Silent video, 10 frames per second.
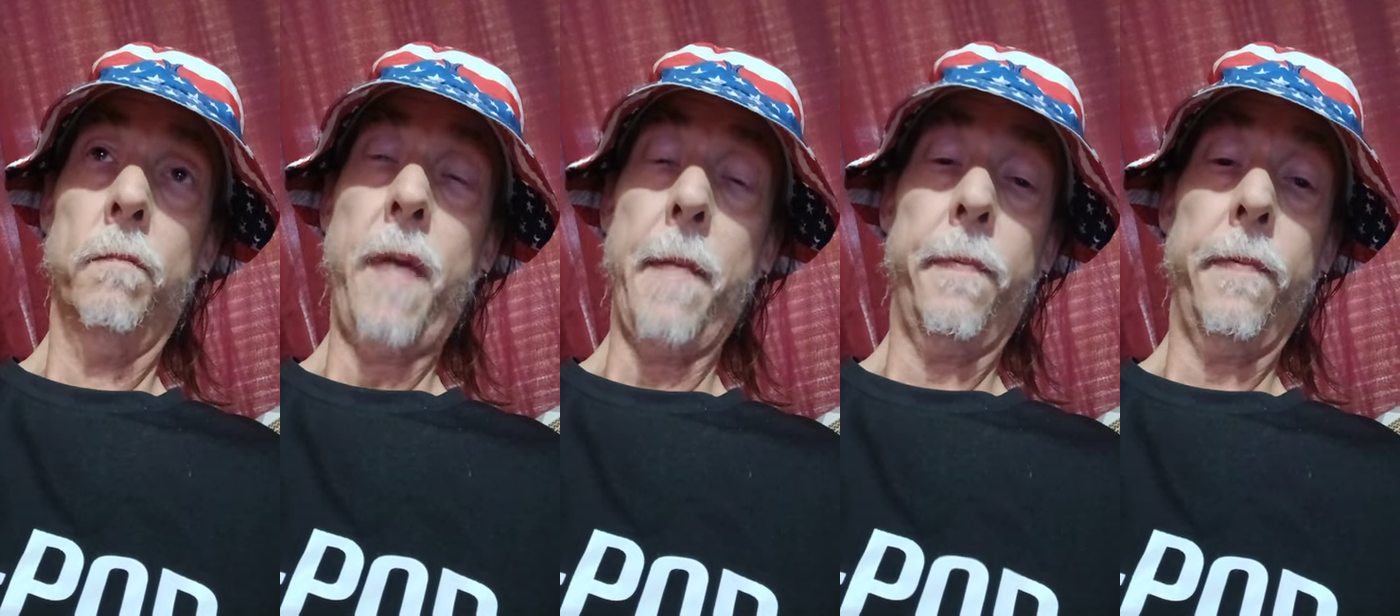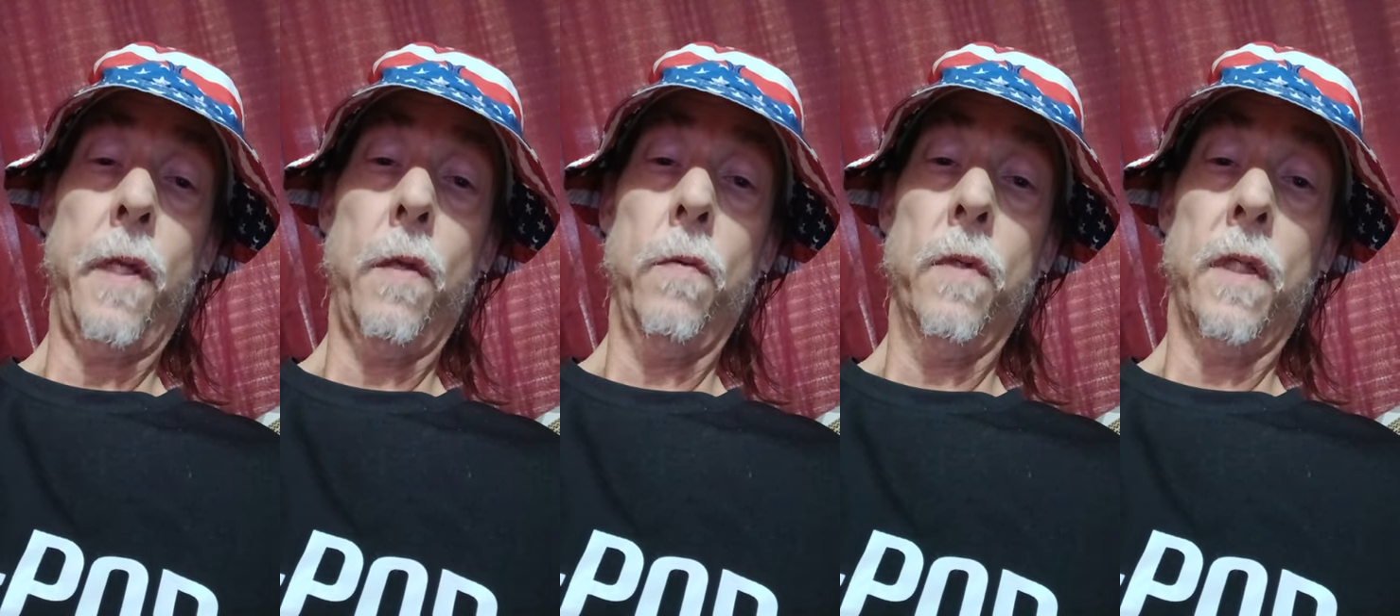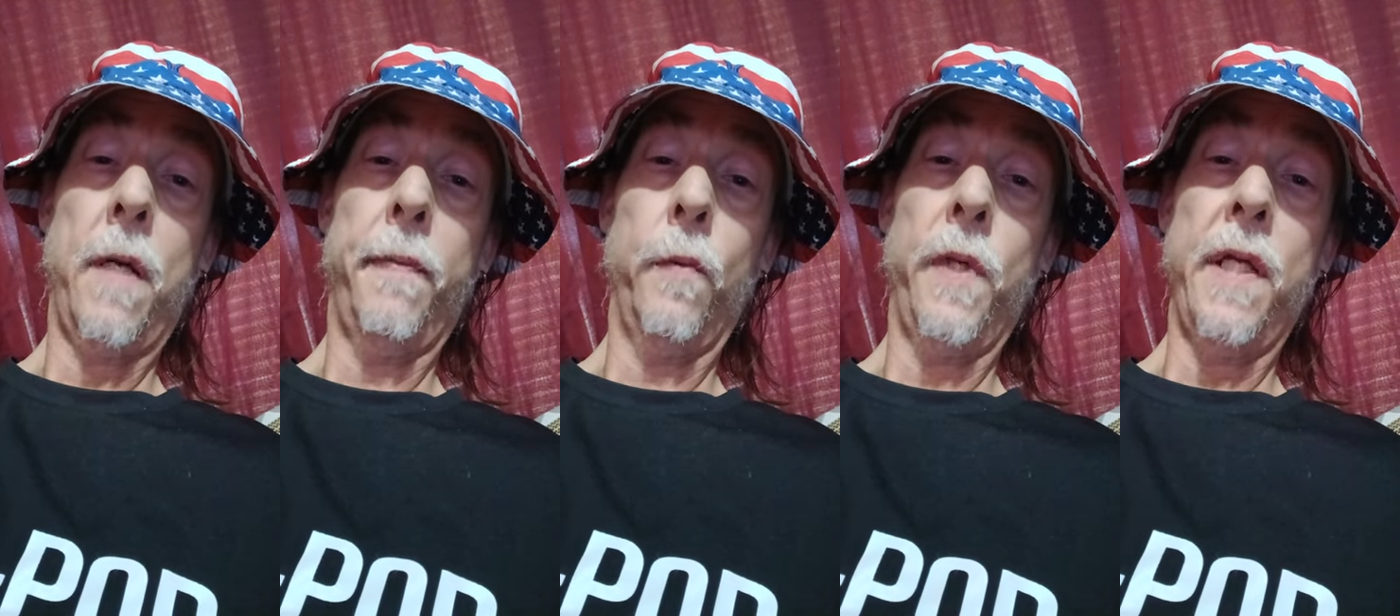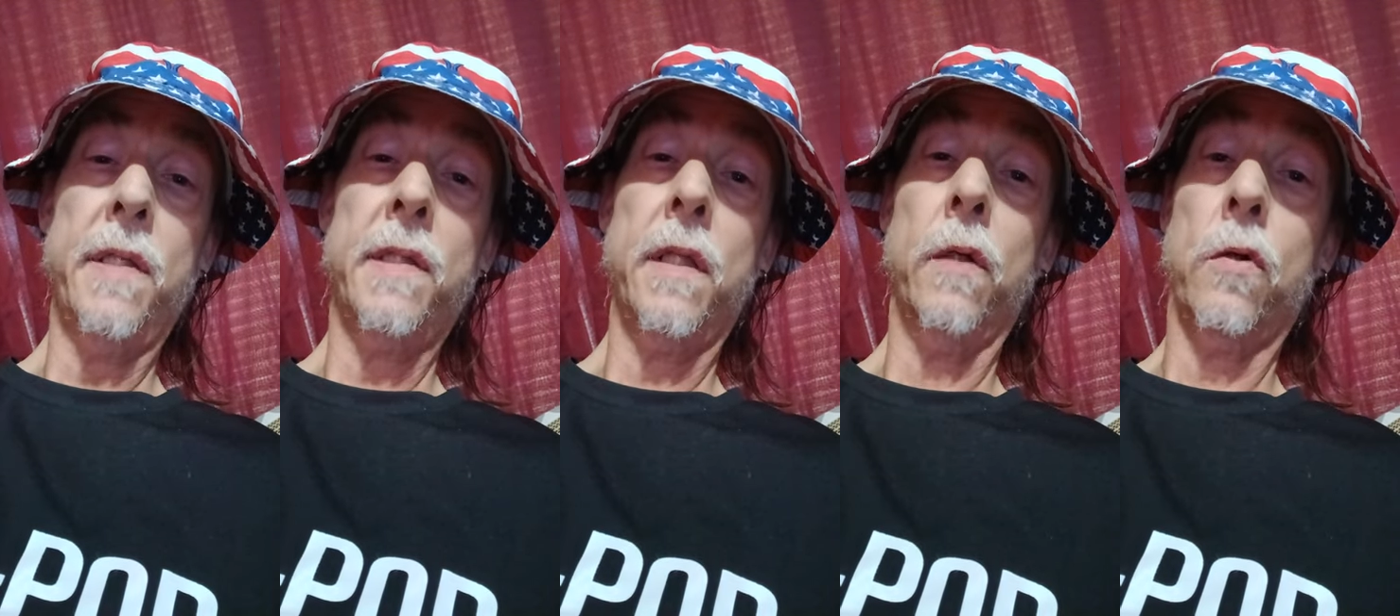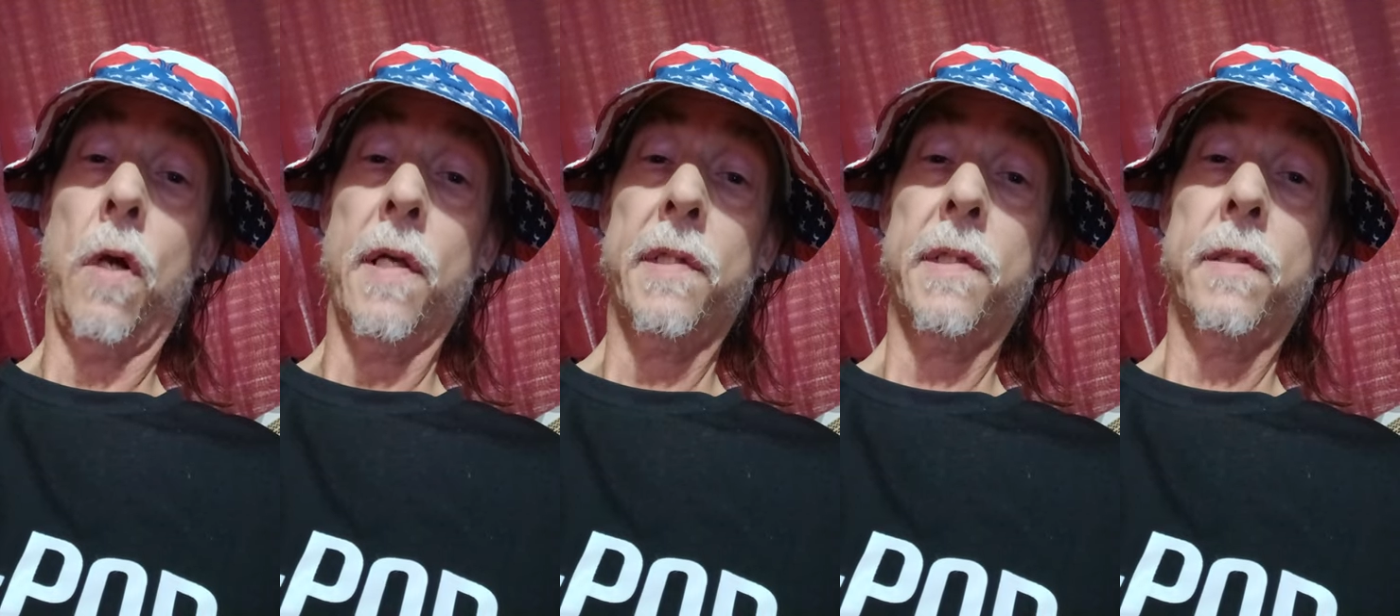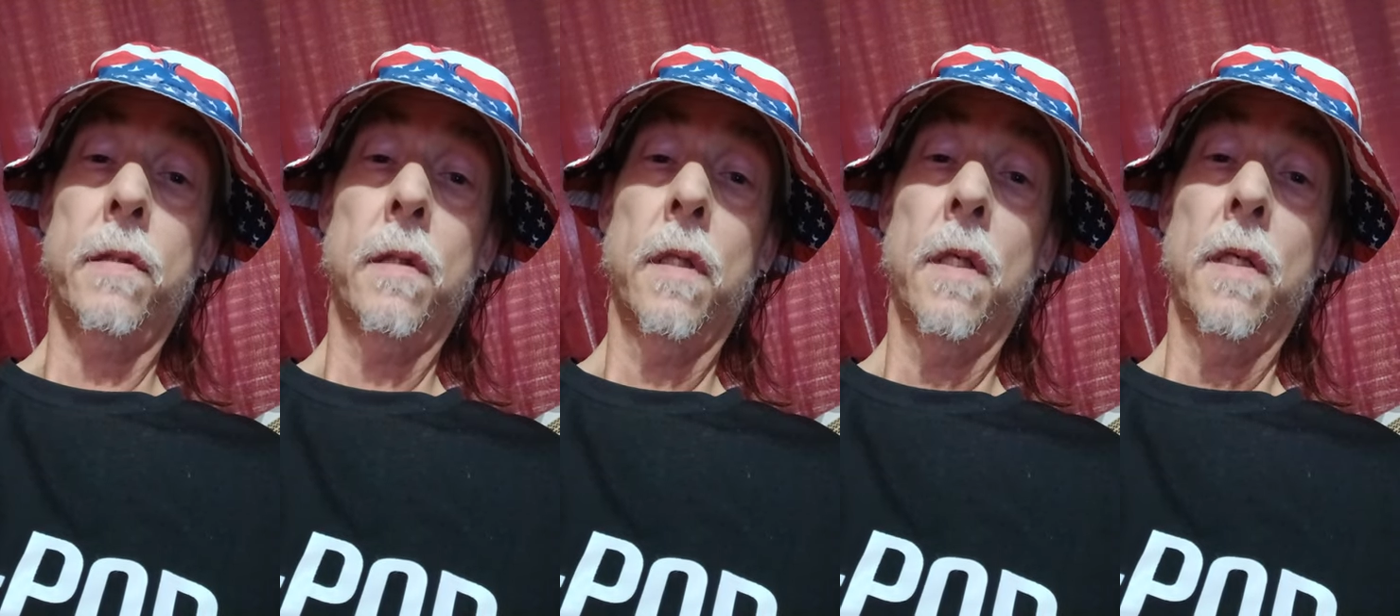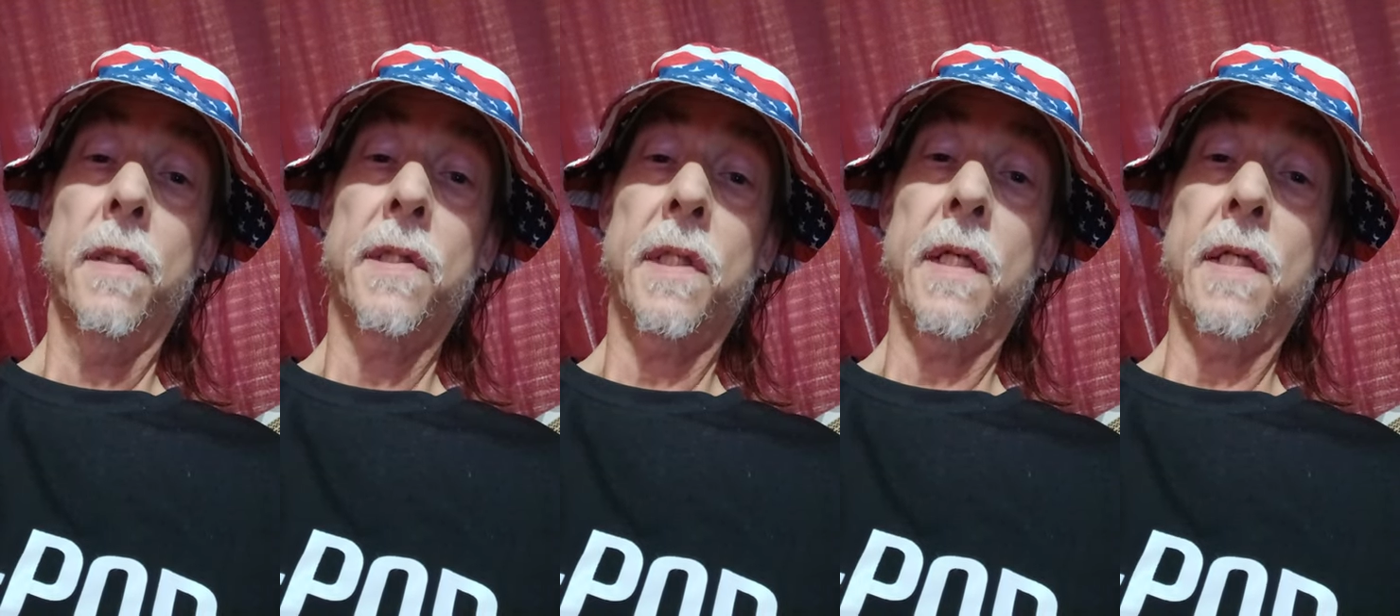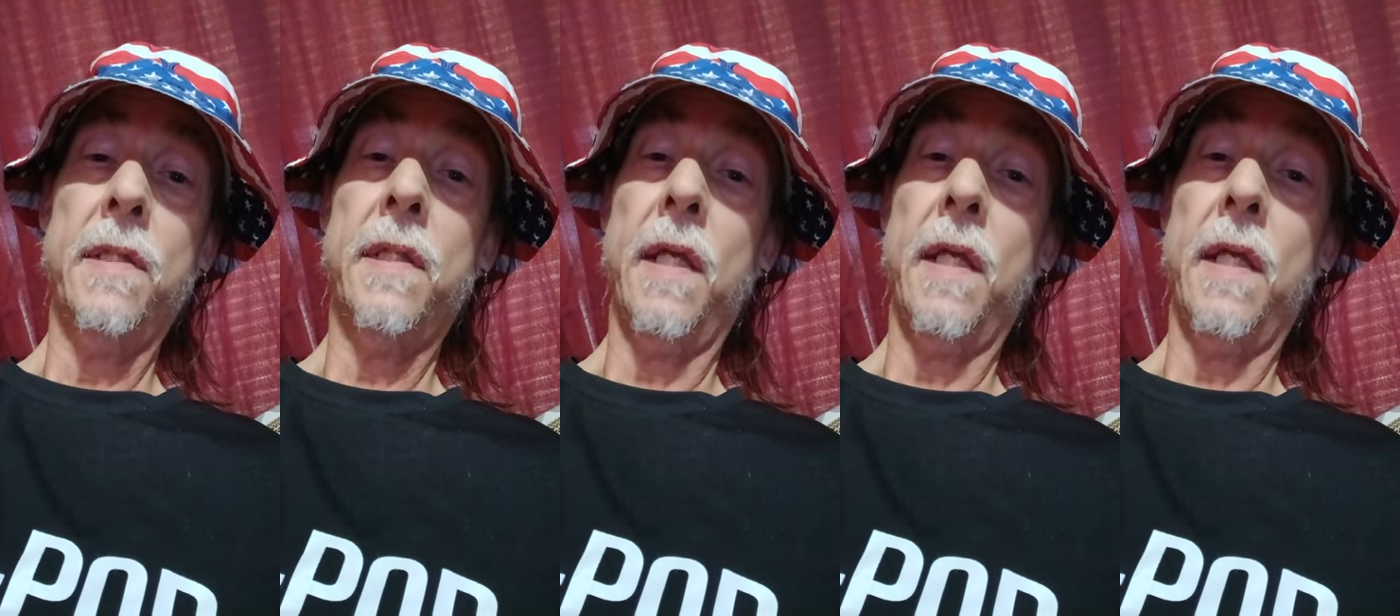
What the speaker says: pay-per-view in a couple of weeks across the seas